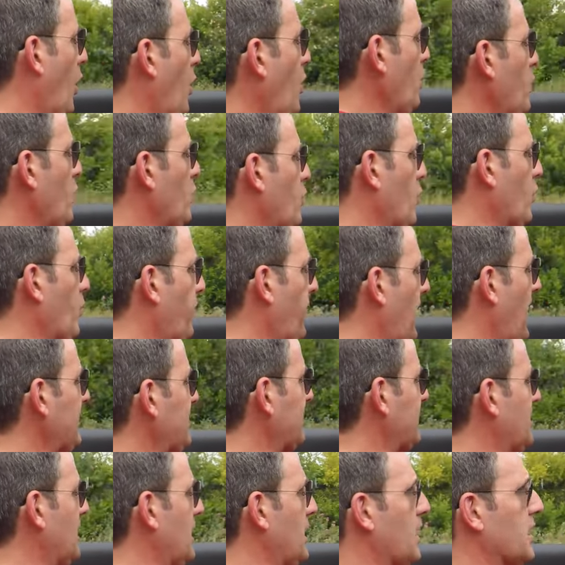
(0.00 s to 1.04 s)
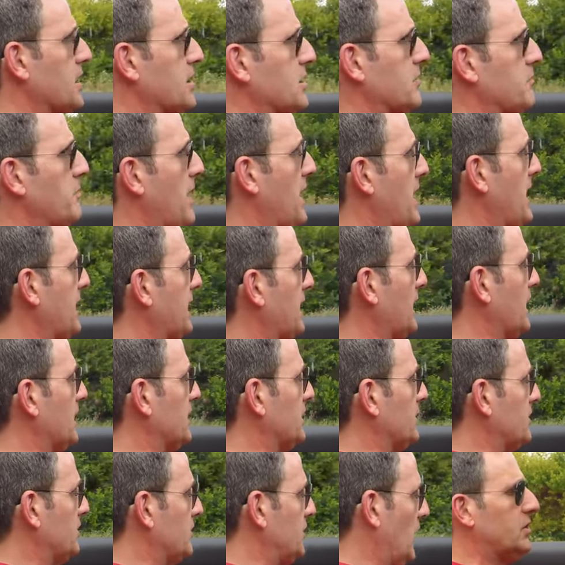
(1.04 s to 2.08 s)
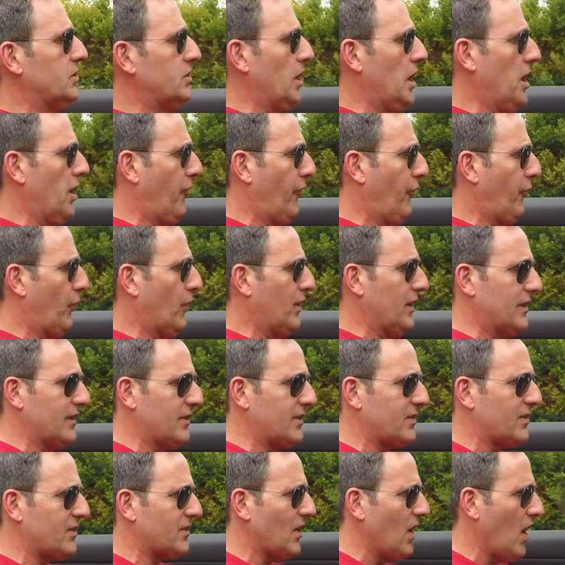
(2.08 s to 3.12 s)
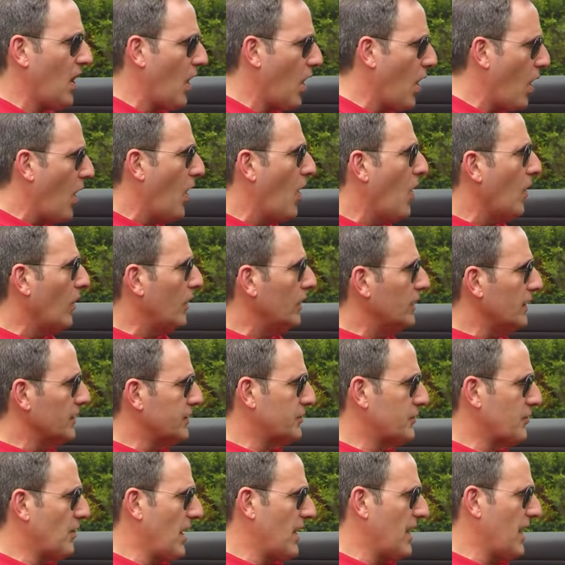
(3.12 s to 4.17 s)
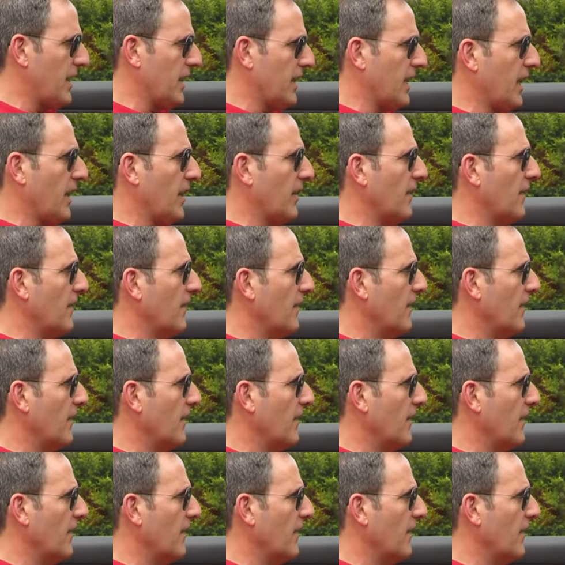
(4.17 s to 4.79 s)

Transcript: Oh, that does make a difference. Let's try that again.